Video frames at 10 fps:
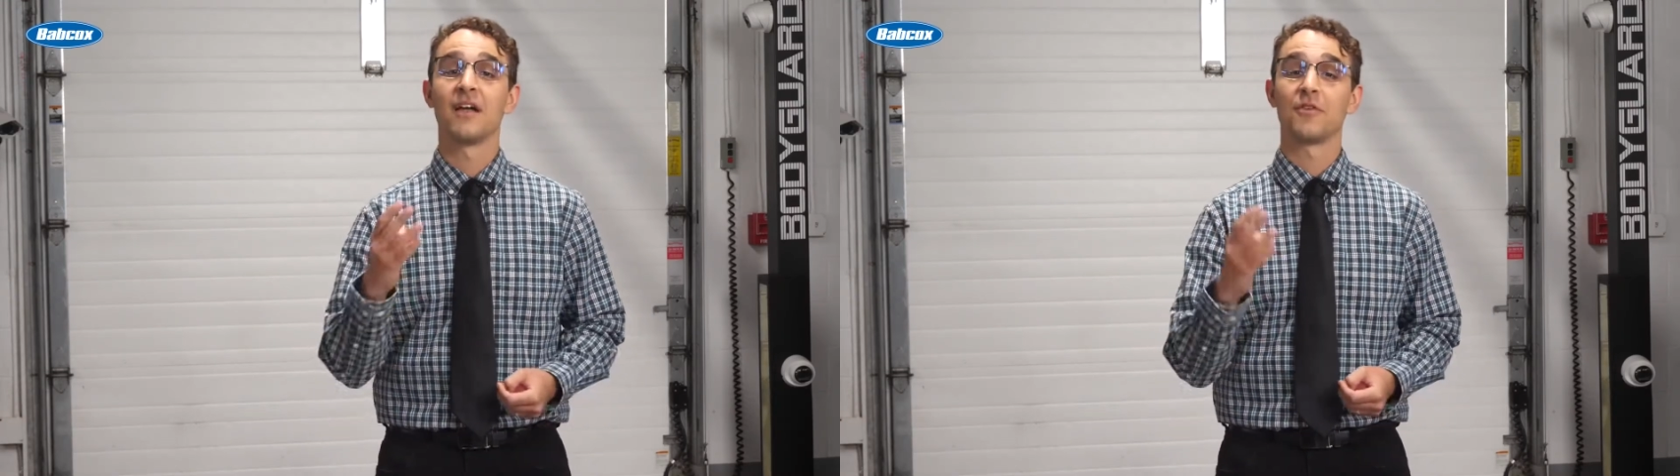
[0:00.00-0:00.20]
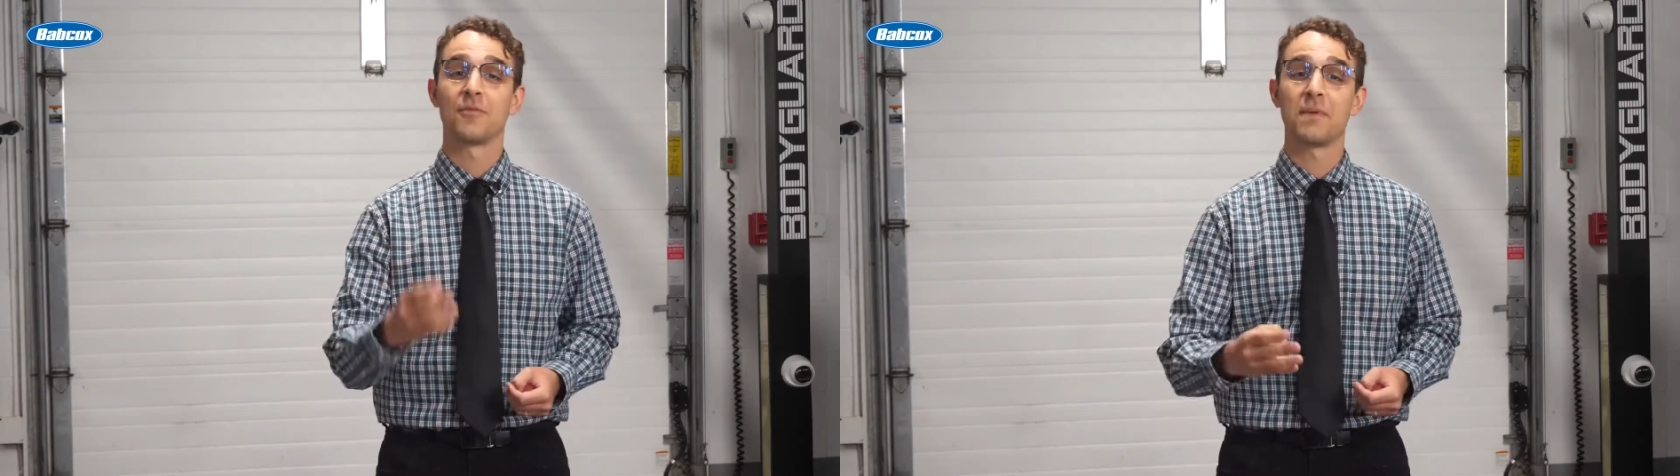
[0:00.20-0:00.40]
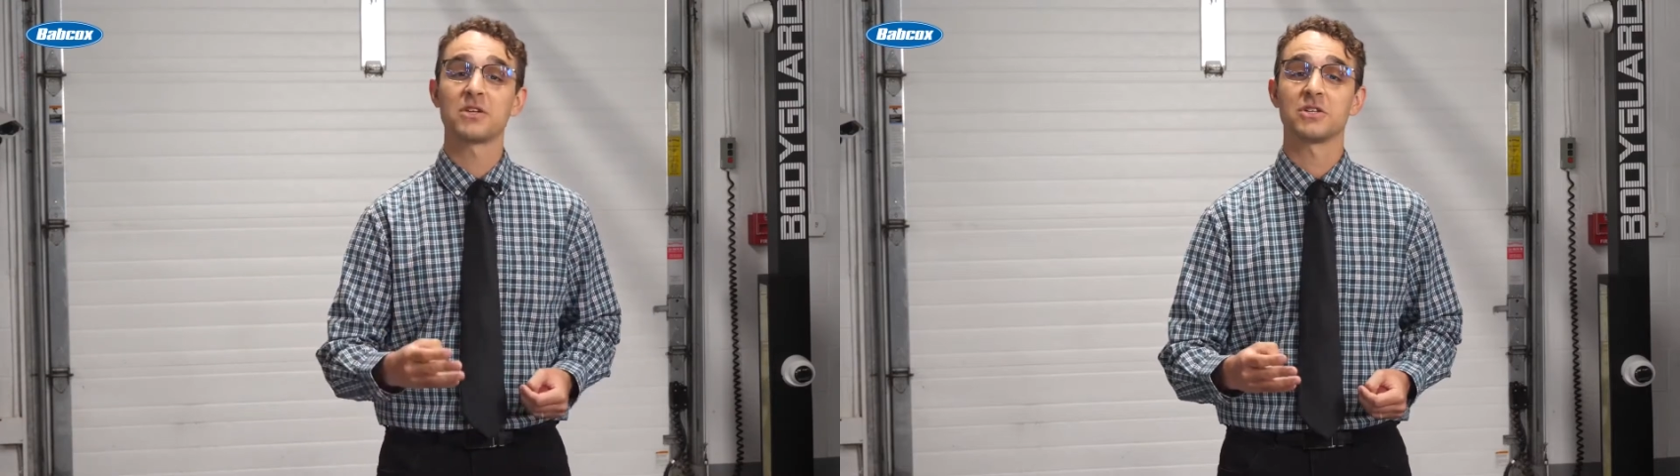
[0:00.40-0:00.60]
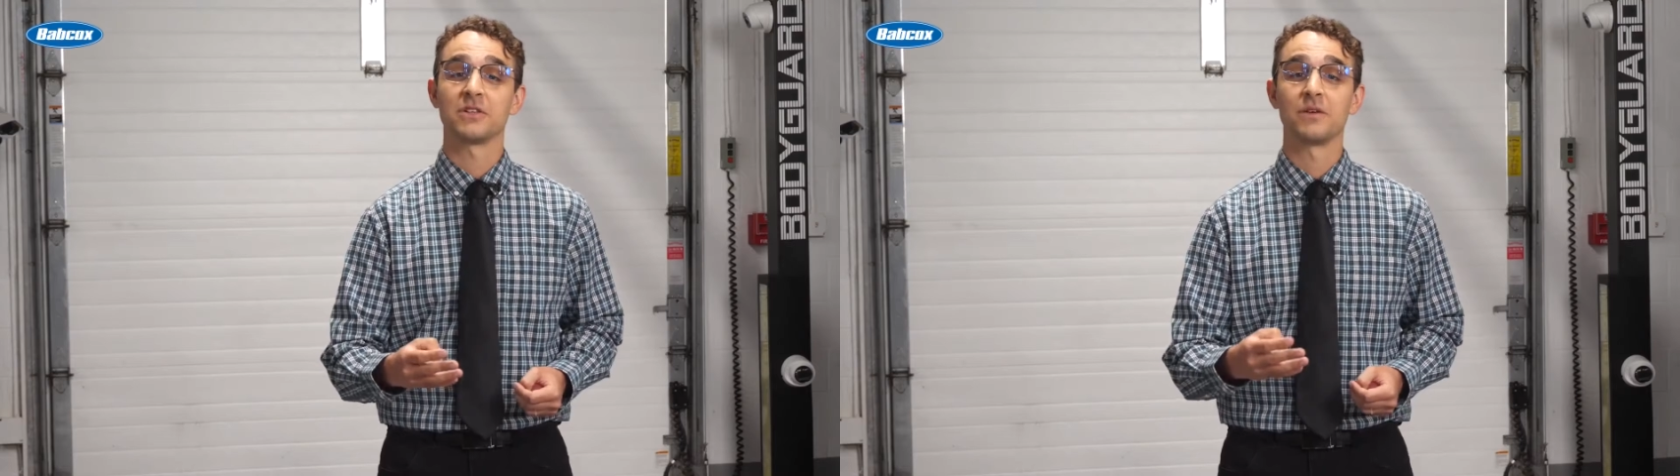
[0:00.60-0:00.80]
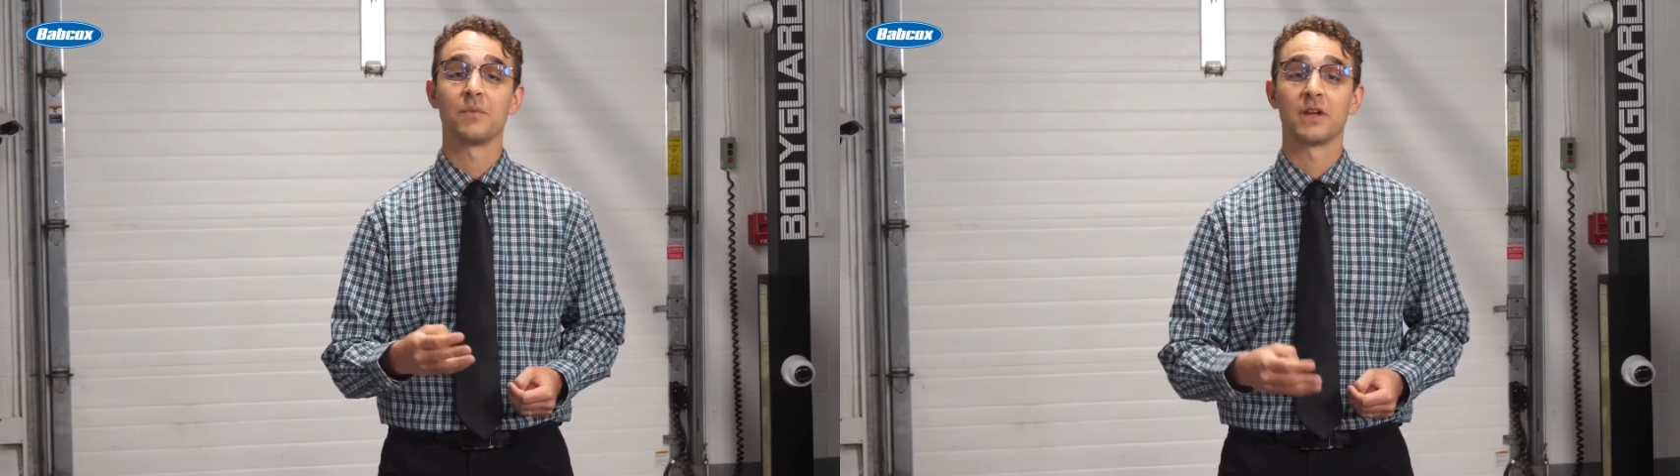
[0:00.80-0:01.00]

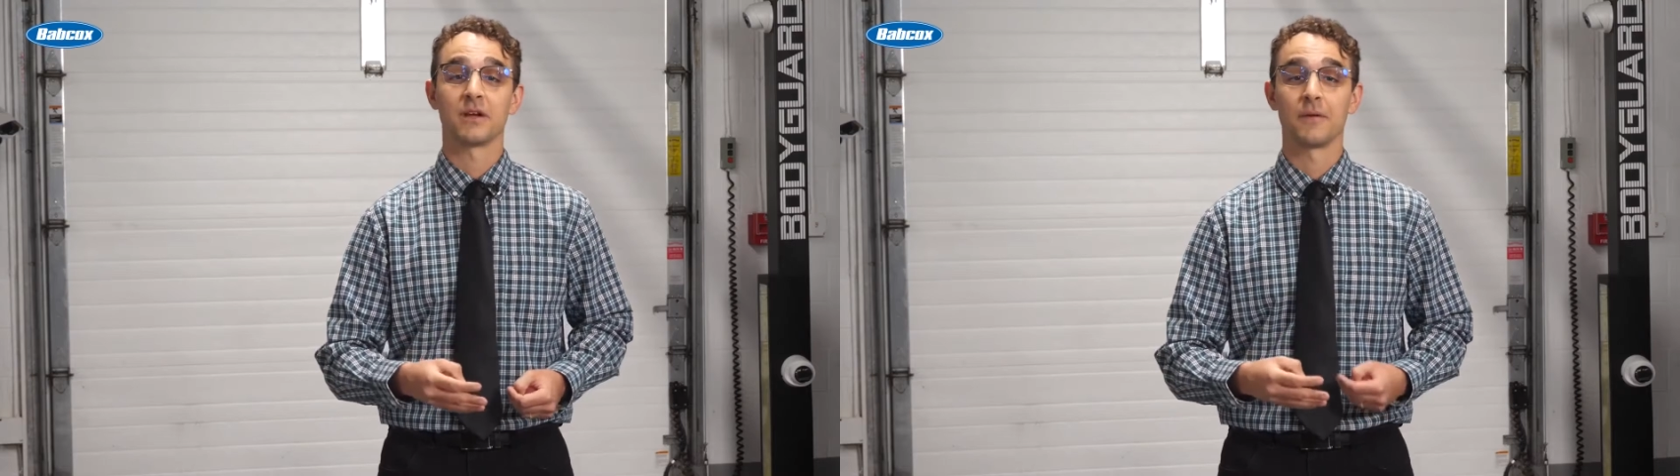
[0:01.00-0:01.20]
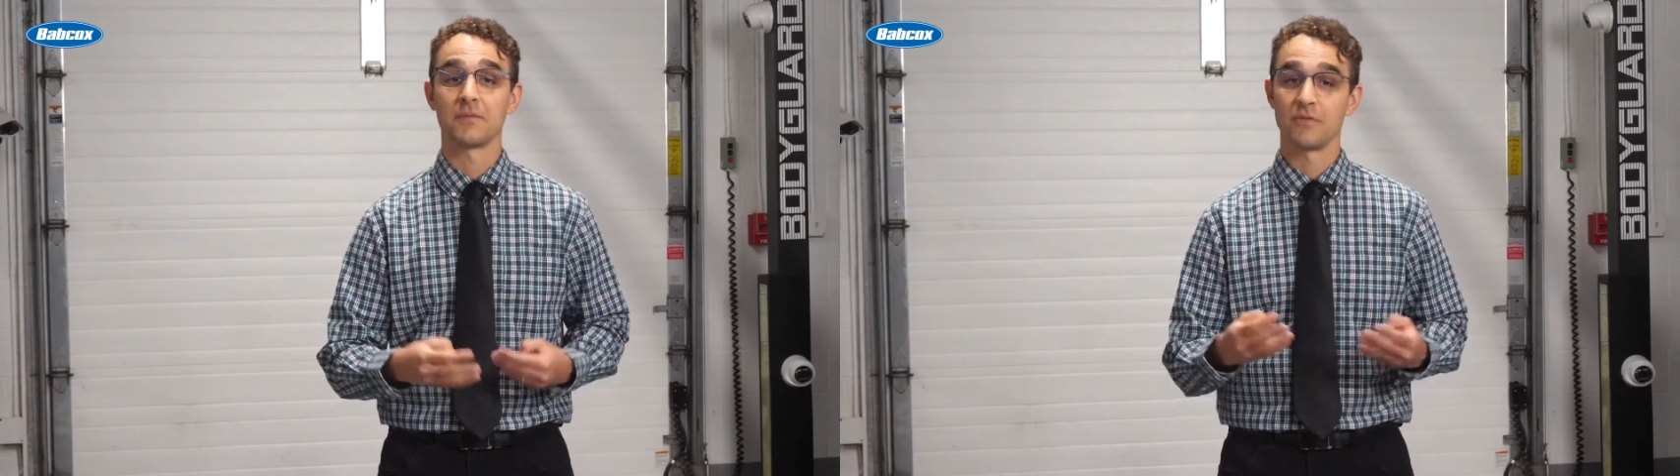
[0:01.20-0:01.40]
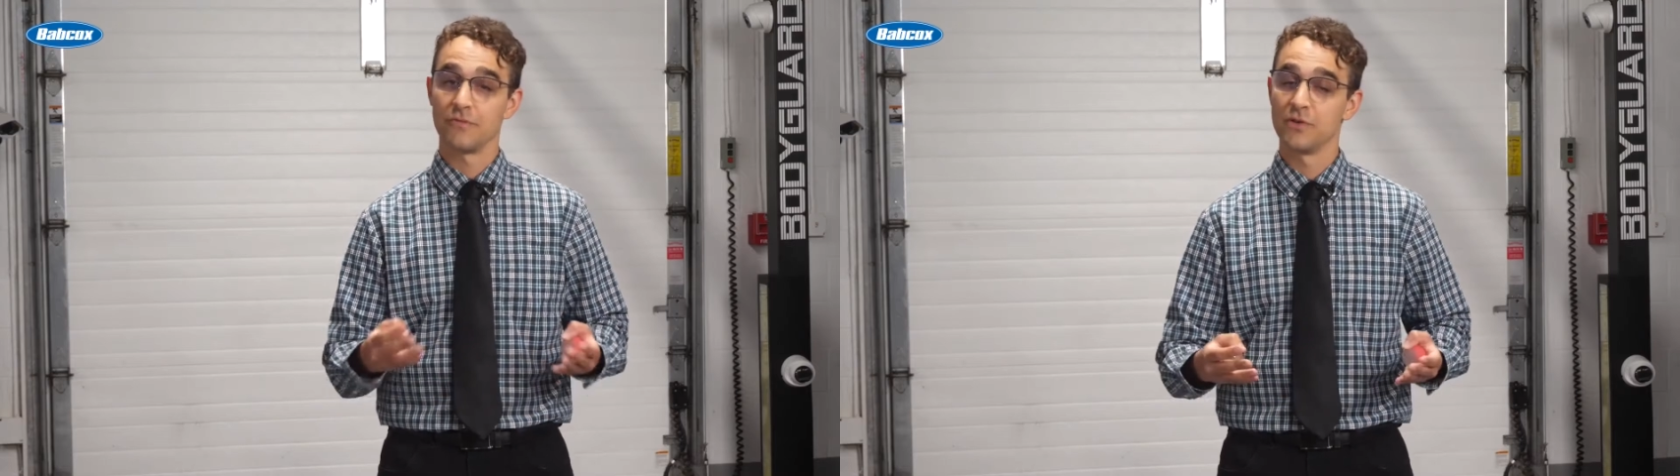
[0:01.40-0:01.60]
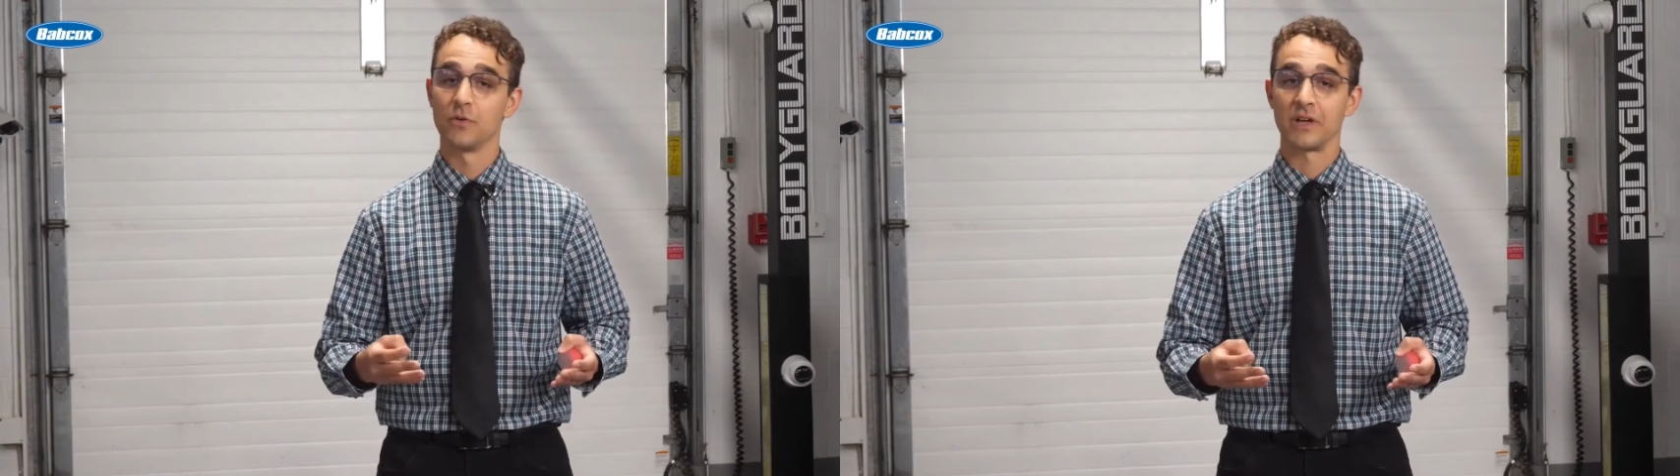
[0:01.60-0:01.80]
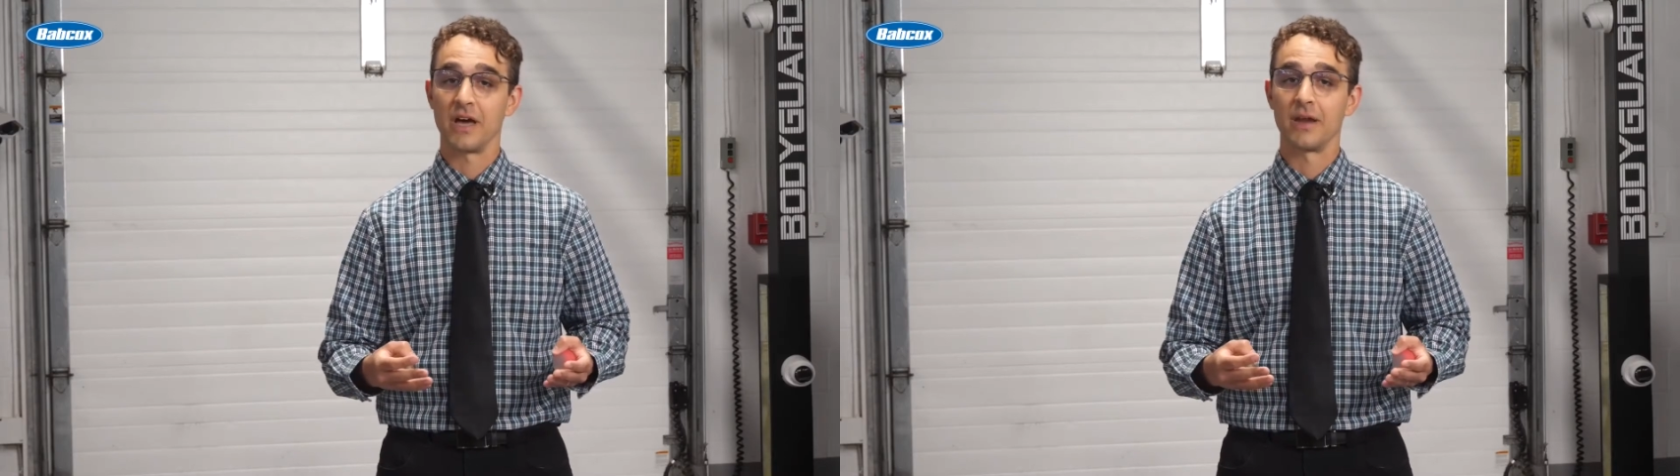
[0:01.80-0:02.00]
especially when it comes to
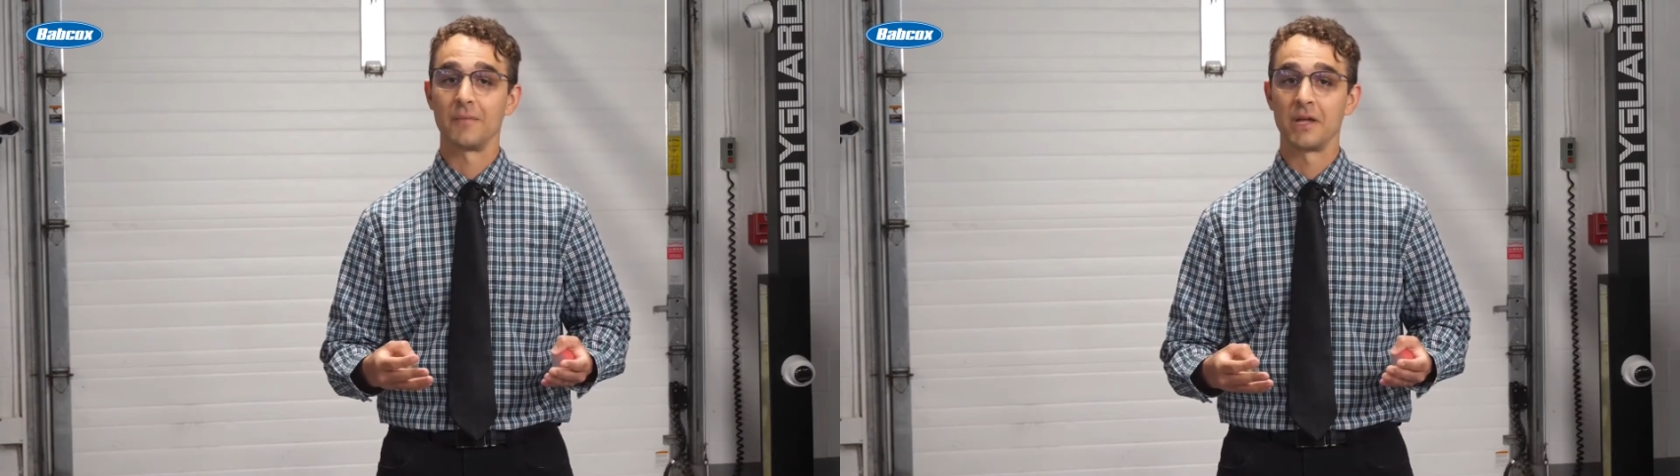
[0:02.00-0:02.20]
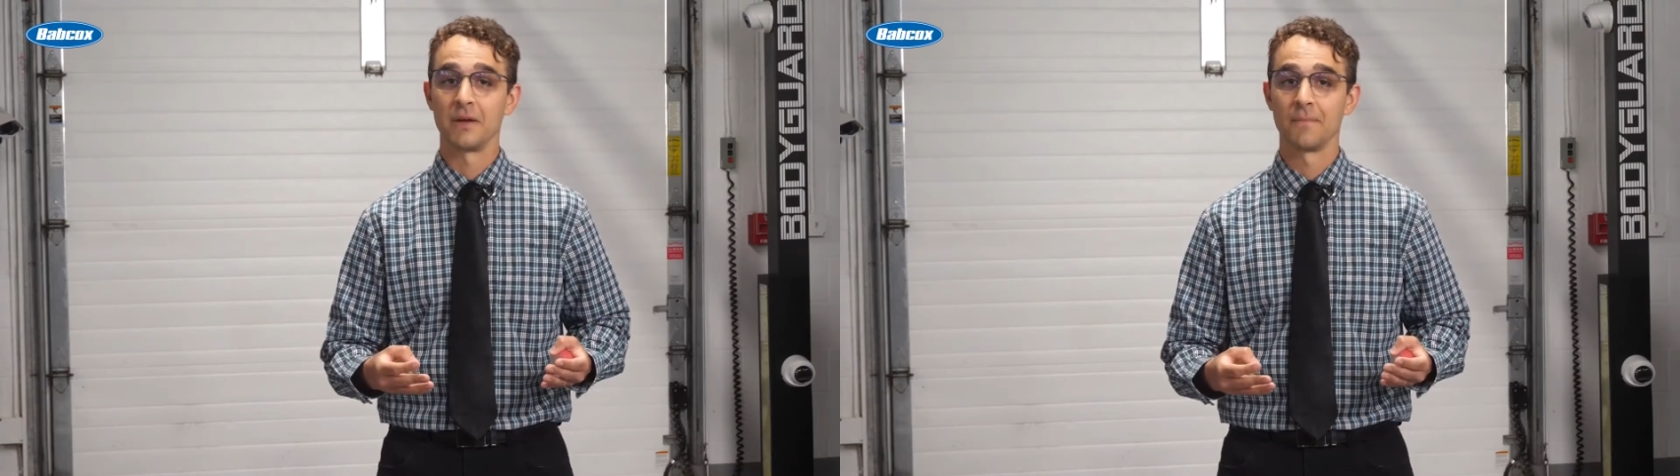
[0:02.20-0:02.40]
fuel economy.